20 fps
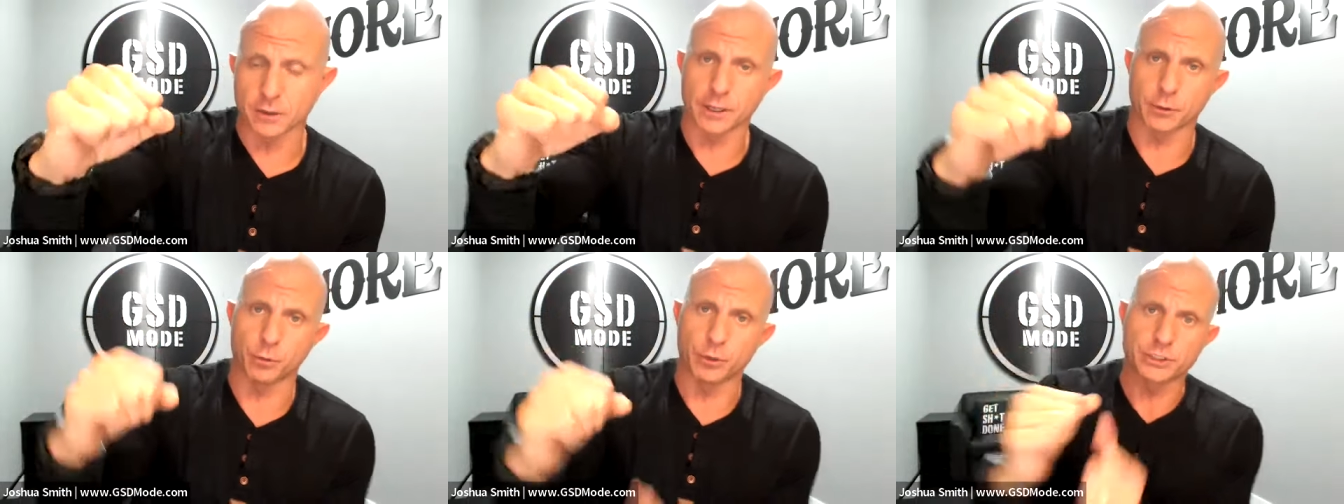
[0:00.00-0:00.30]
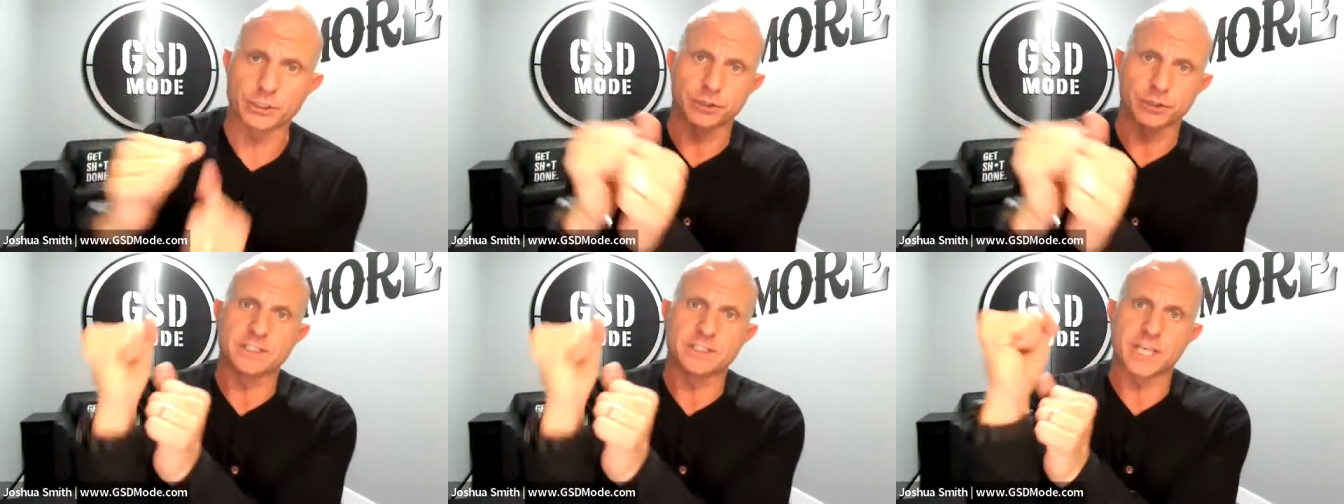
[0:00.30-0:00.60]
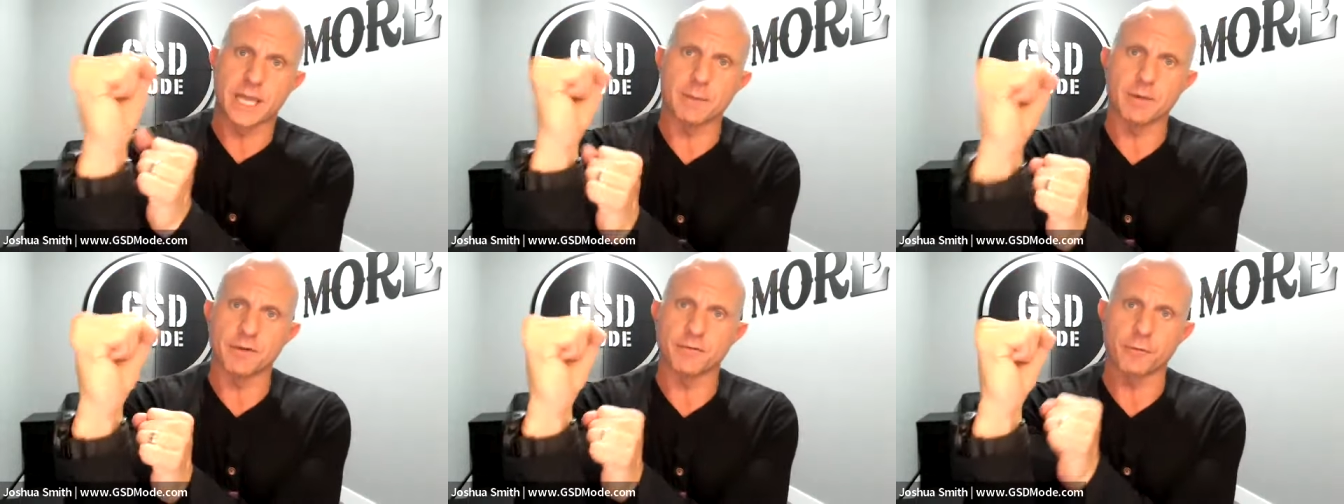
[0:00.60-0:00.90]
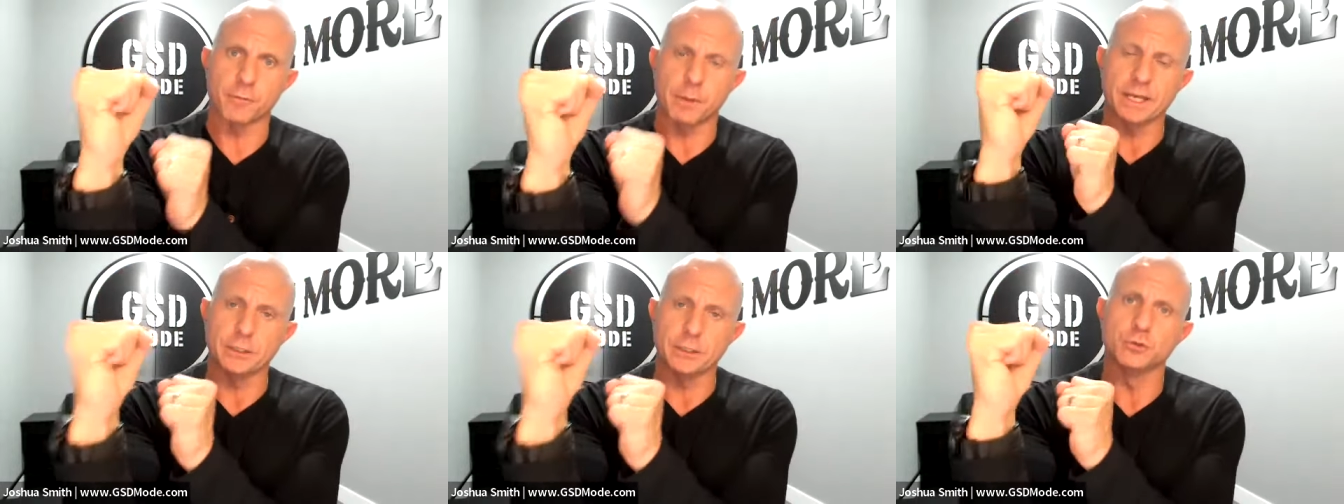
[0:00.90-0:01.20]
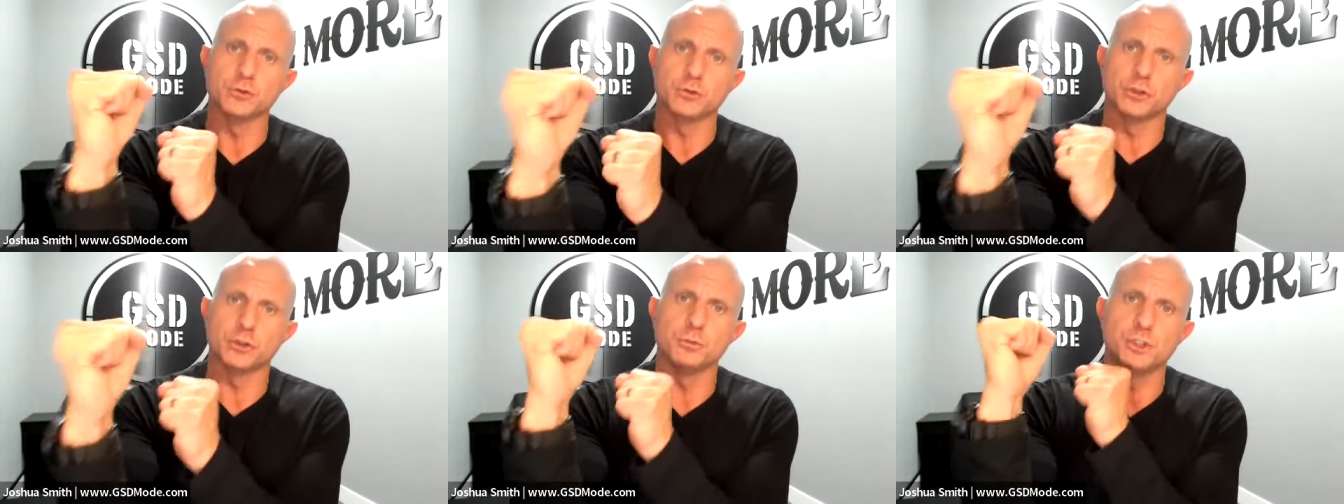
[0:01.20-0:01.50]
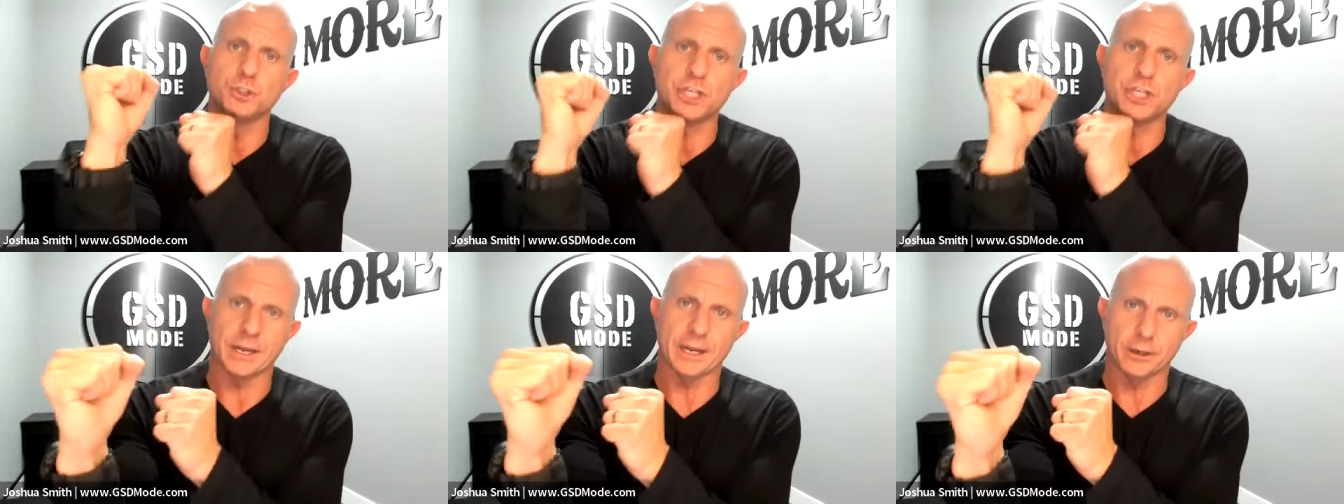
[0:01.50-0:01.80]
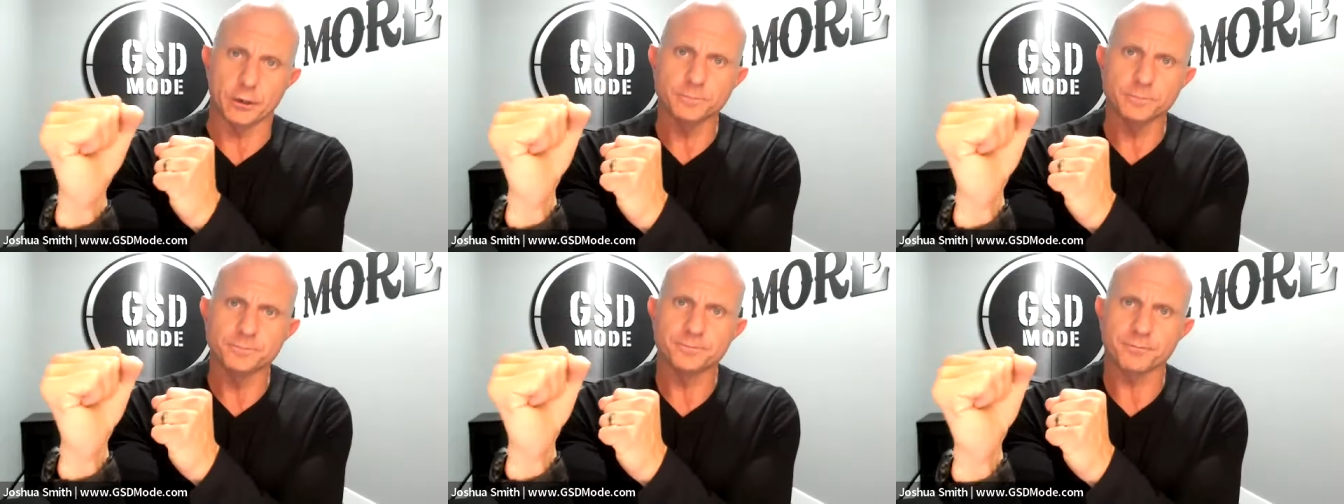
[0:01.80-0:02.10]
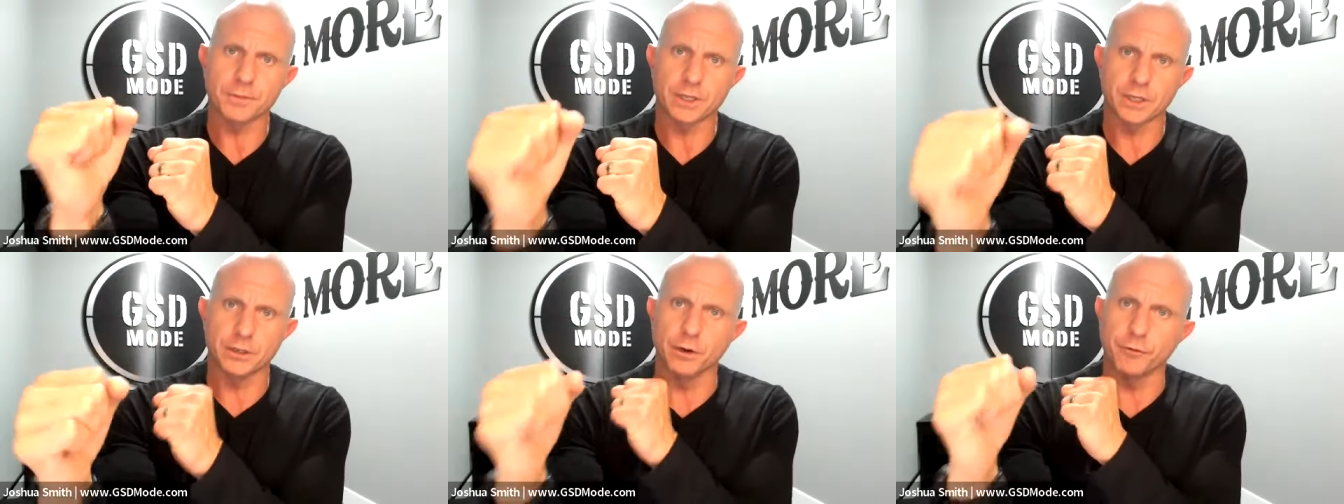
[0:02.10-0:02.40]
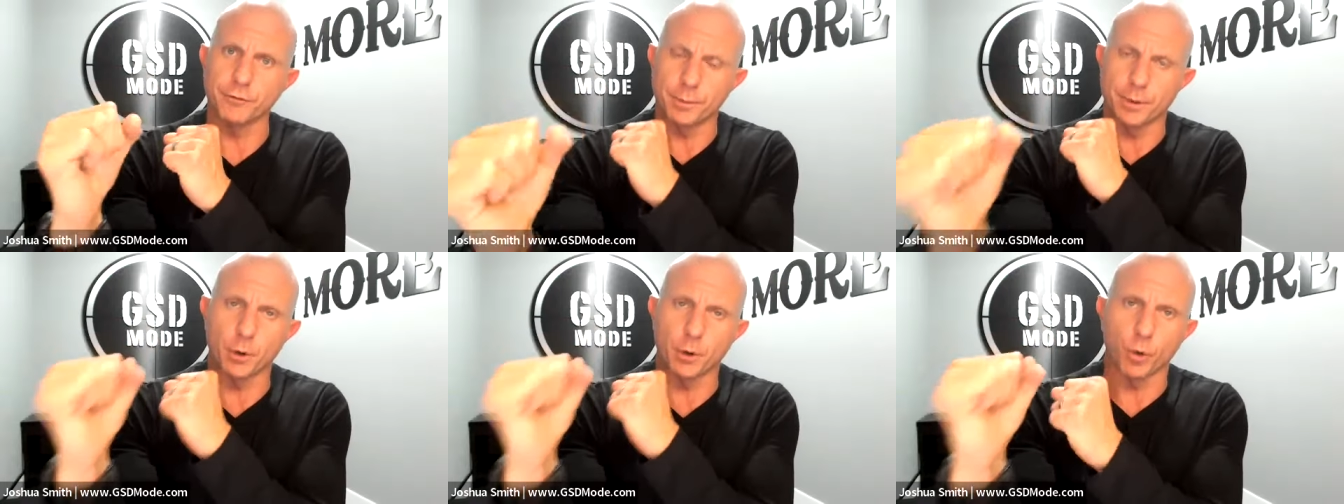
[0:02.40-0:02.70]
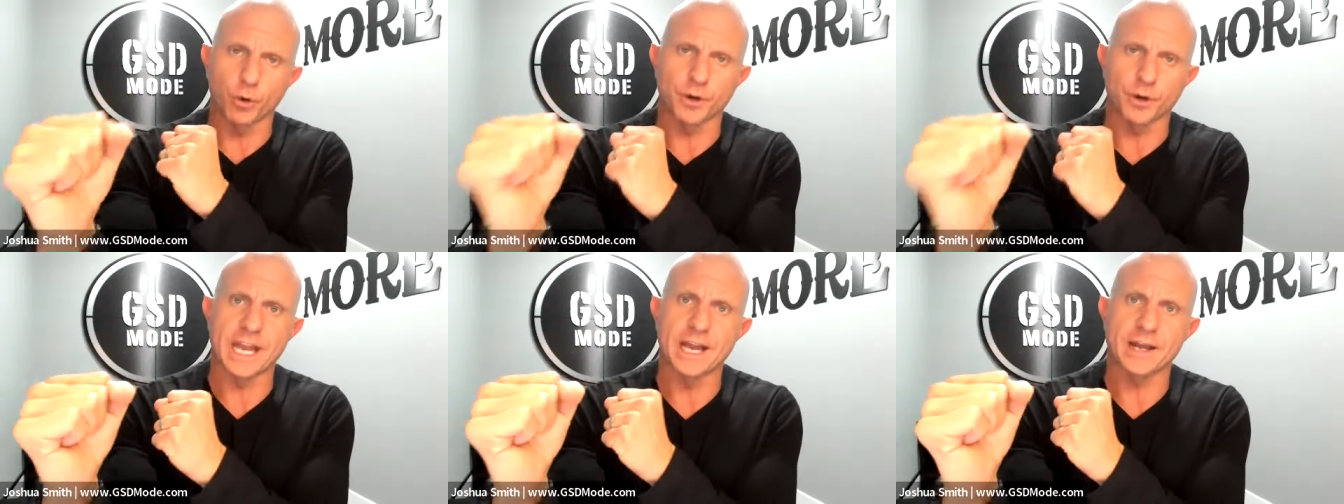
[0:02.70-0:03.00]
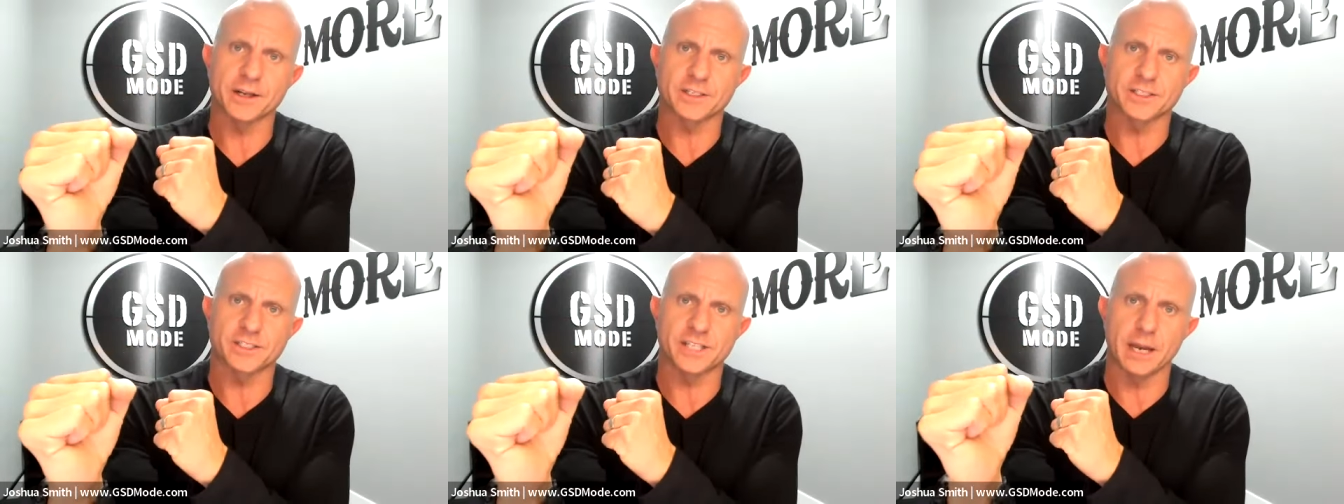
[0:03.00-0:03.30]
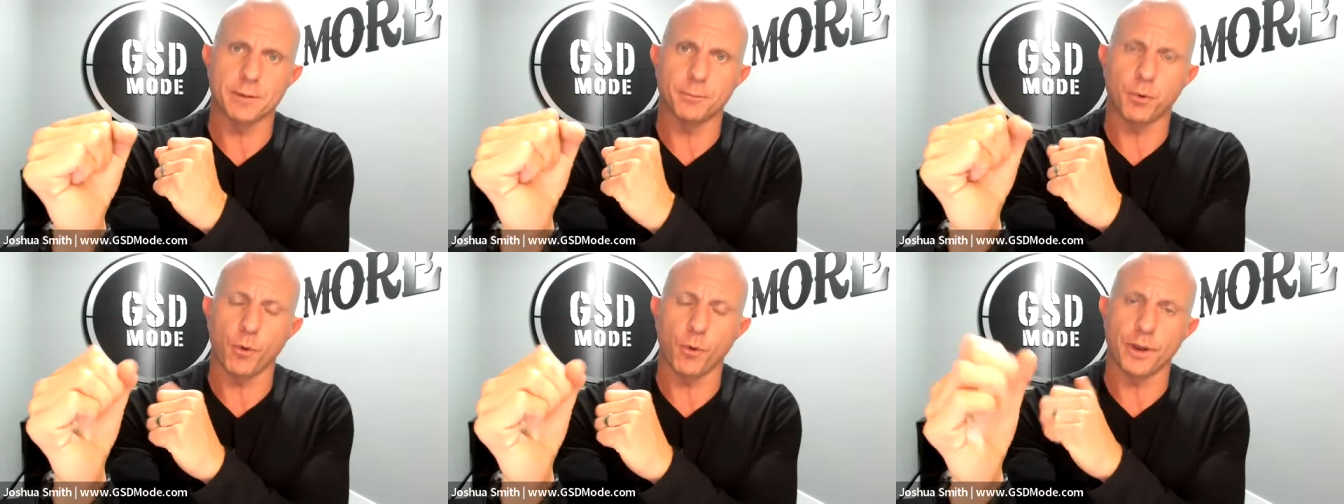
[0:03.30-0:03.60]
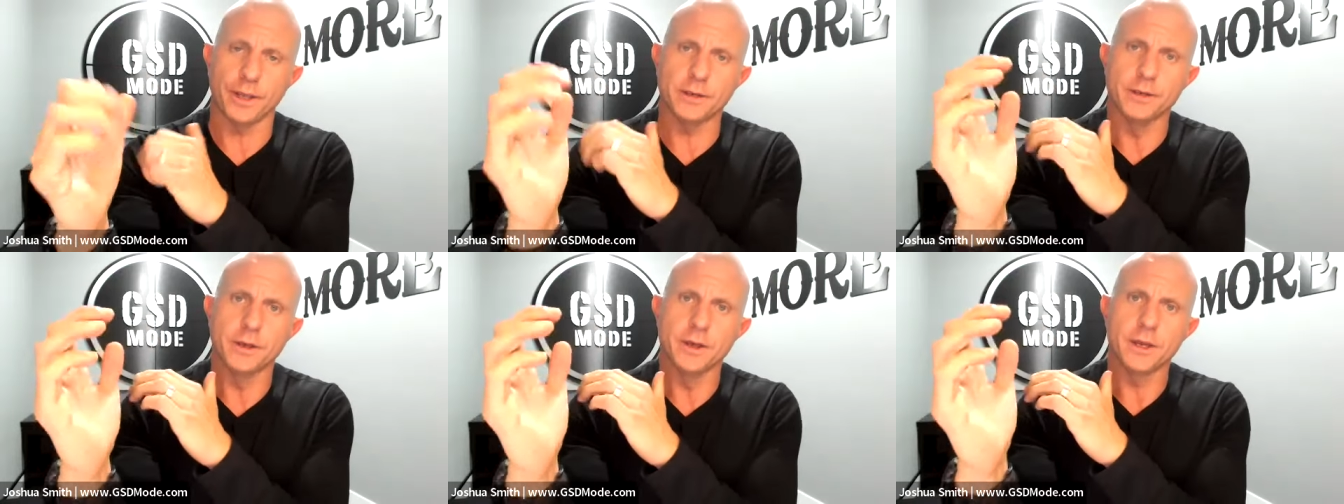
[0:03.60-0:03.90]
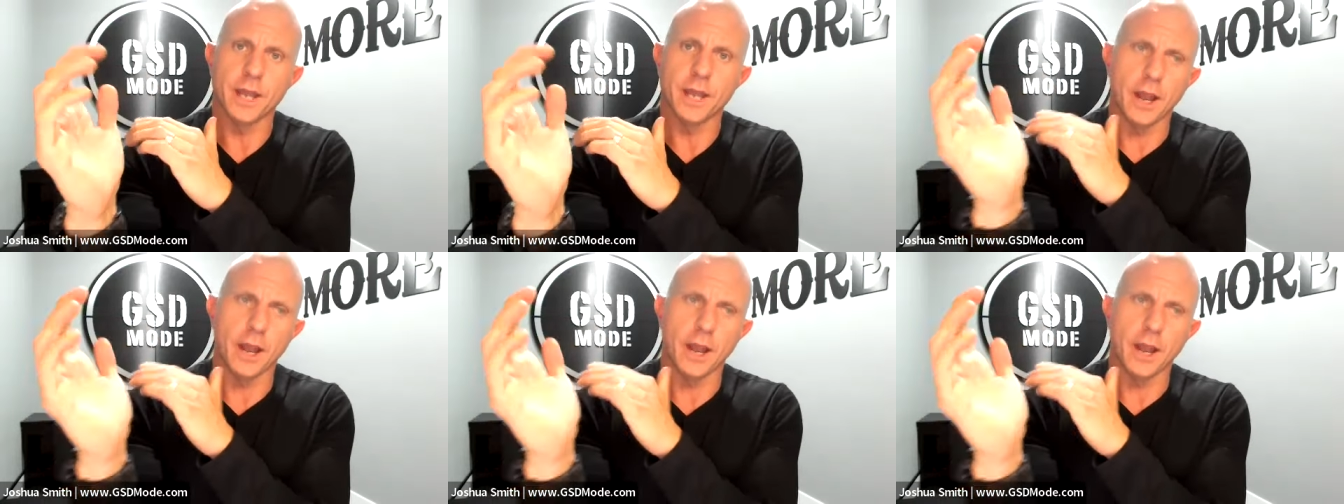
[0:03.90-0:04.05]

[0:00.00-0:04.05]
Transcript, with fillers: like which leads came in from my YouTube channel, you know, from an organic standpoint.